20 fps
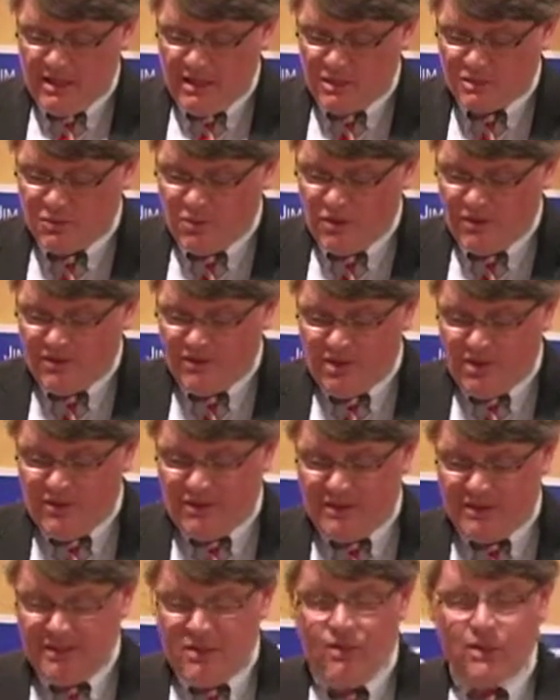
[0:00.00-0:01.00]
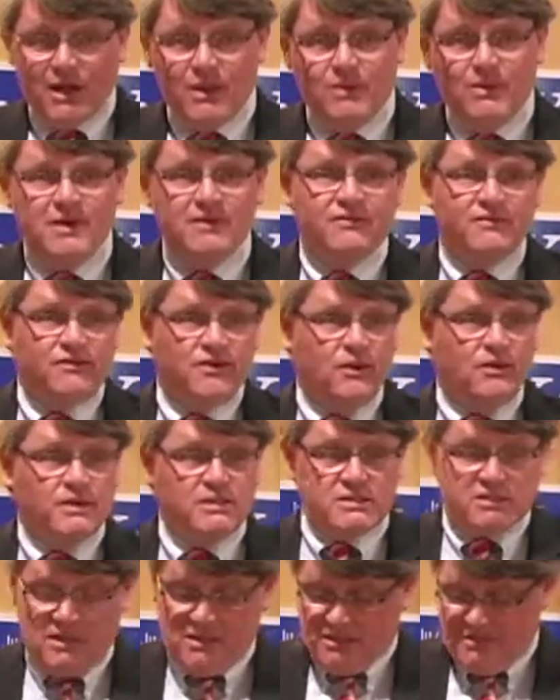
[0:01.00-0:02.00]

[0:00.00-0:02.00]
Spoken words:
It's worth noting that while we have focused on the